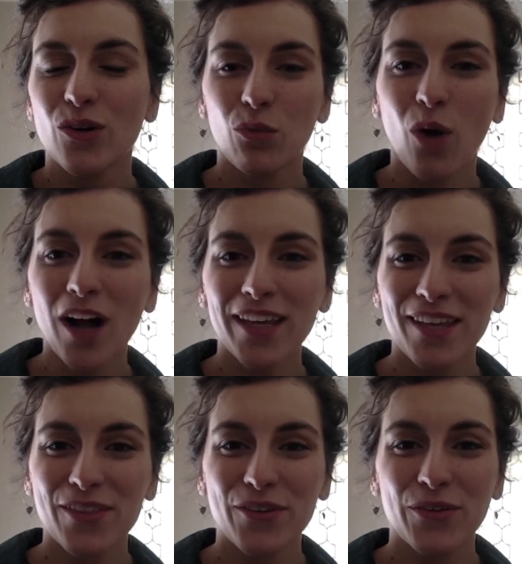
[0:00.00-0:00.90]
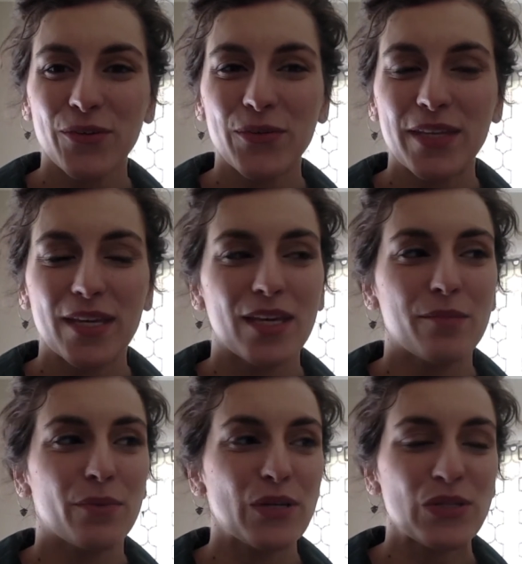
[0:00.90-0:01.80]
So walking through the
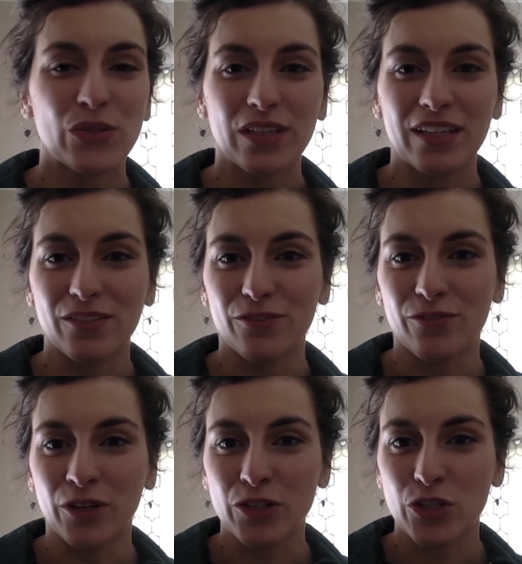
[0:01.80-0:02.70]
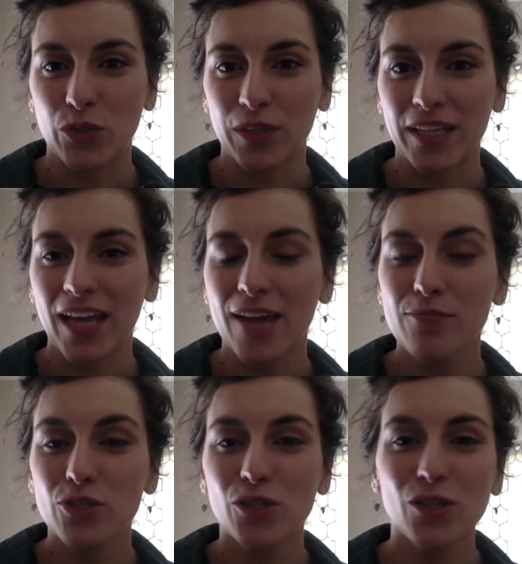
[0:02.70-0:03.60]
Bristol Inn virtually, I'm
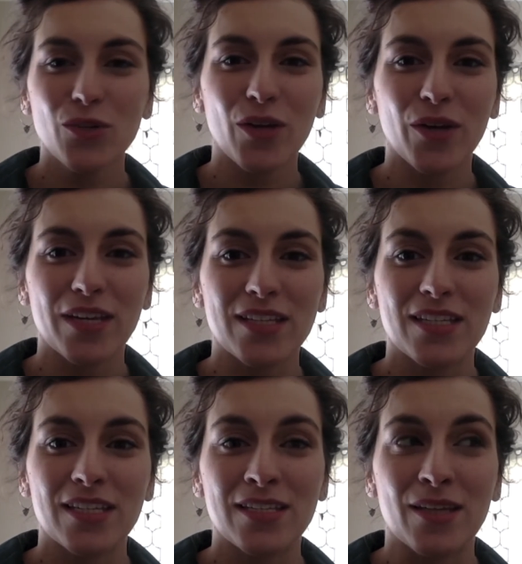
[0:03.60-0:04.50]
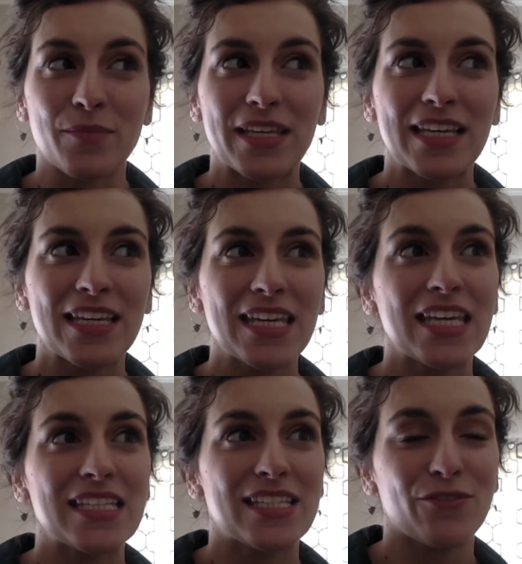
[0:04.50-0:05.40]
sure you noticed some
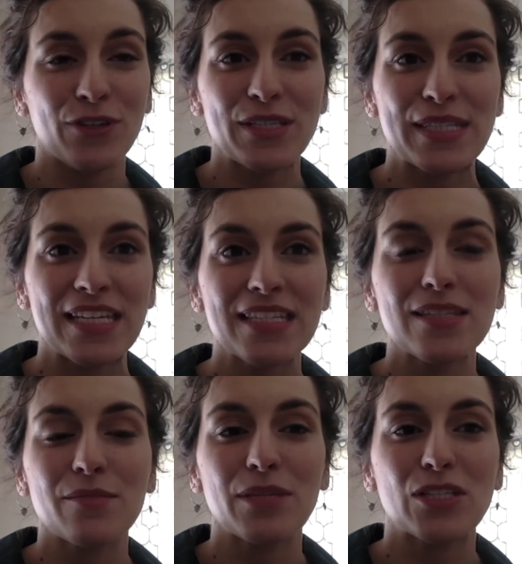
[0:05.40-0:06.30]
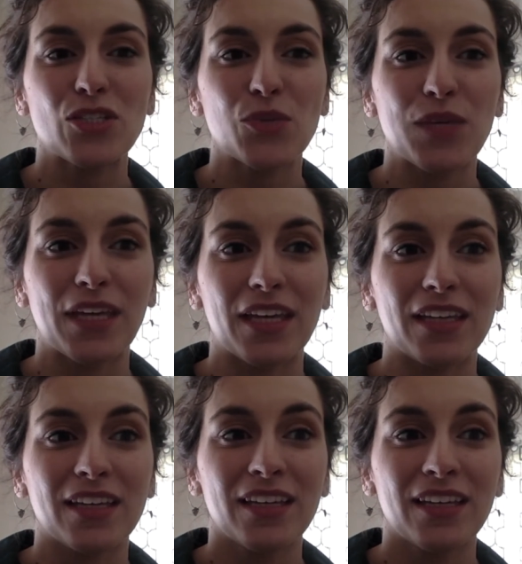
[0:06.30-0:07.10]
key differences between